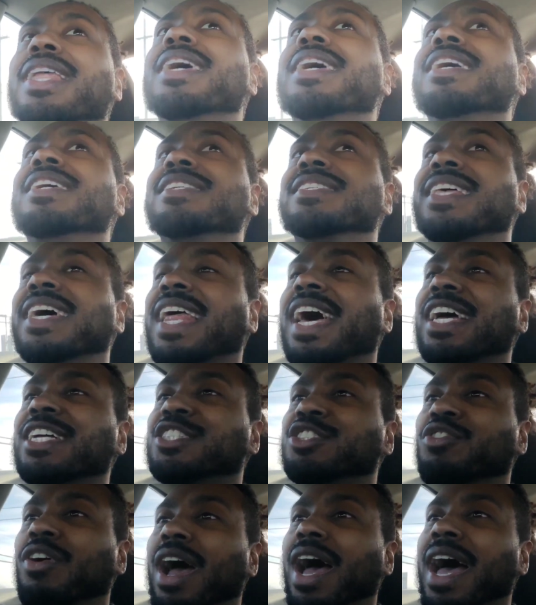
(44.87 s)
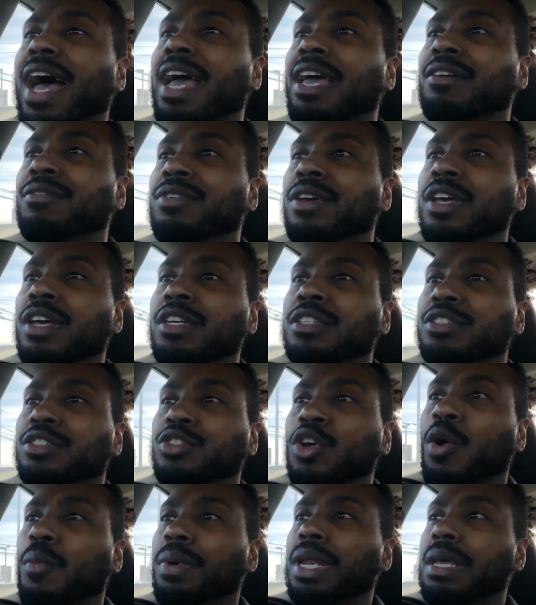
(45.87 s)
it is that I drive
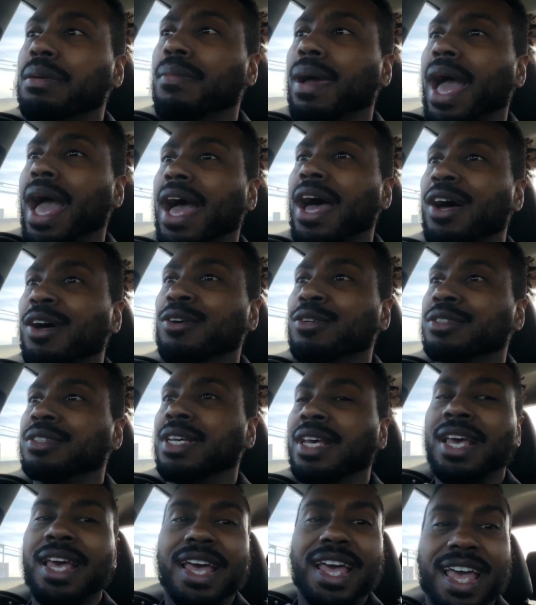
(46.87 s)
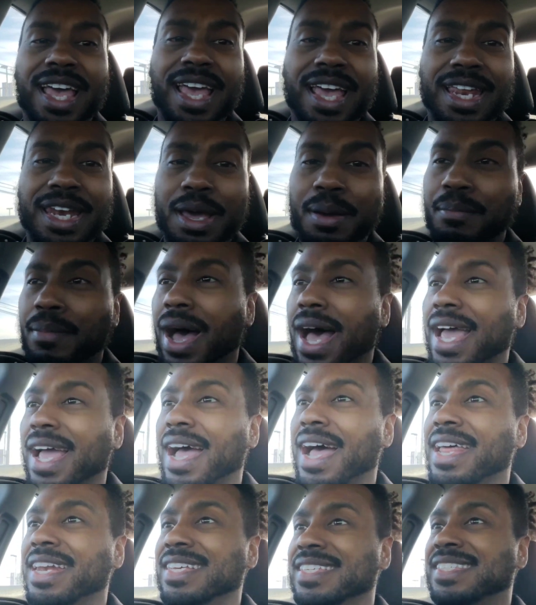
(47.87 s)
so many miles in my
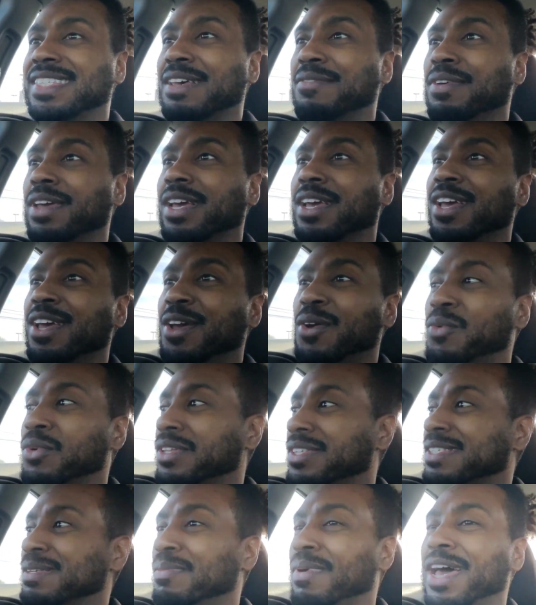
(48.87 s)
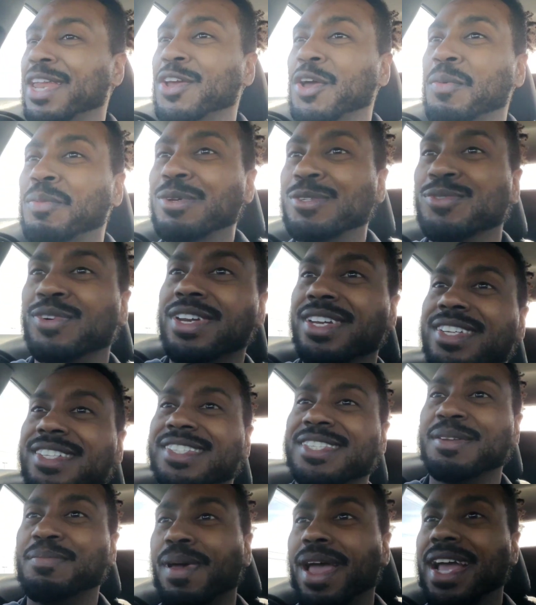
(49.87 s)
Honda Civic with somebody almost running
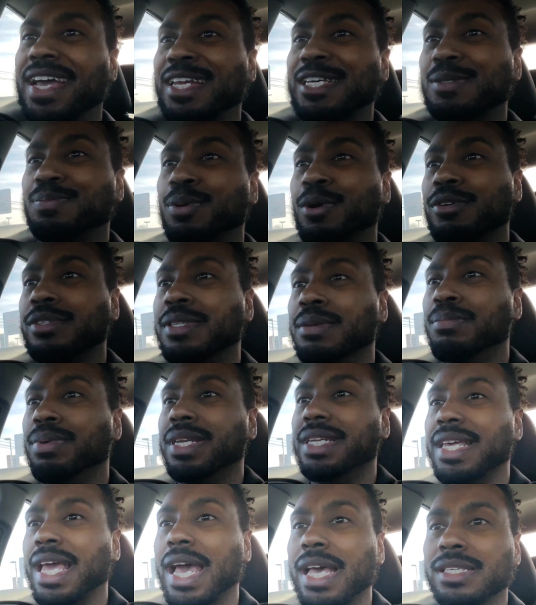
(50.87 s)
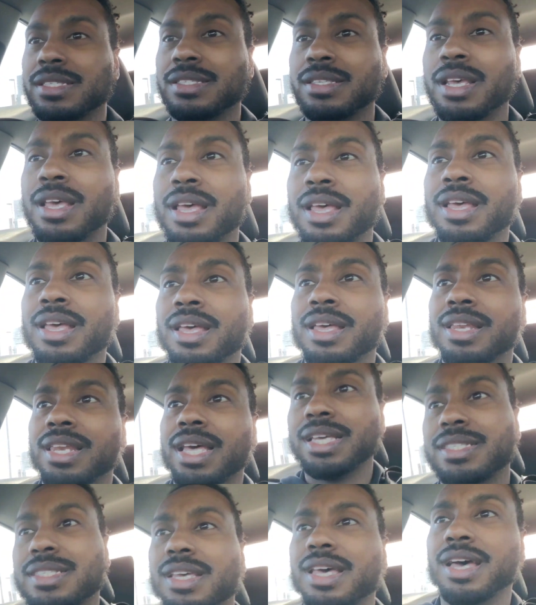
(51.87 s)
into the back of this person. But yes,
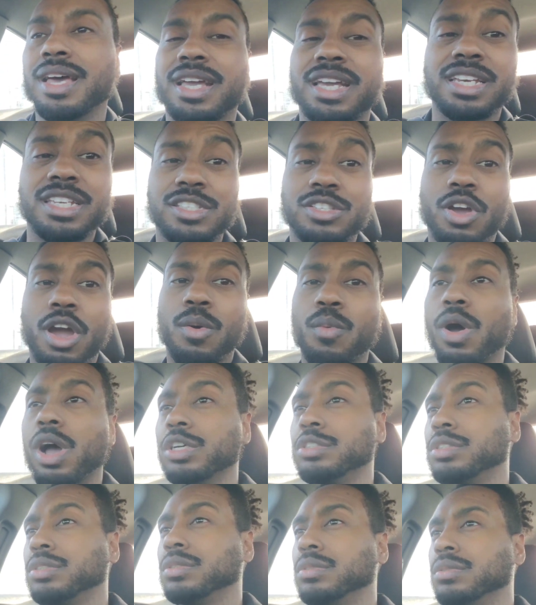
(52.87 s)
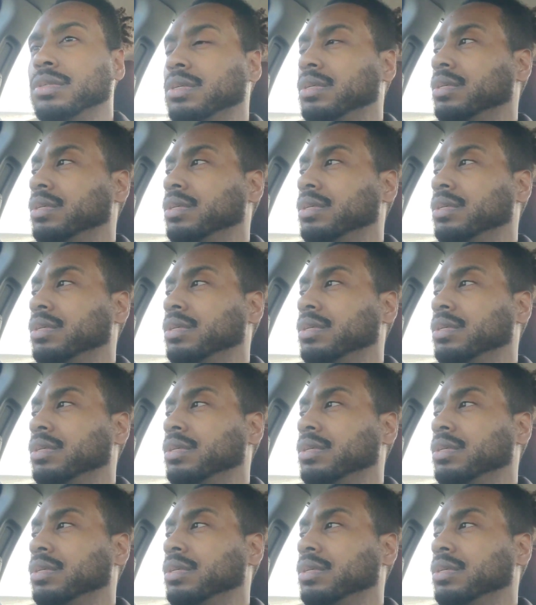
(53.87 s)
let's uh, get this car wash.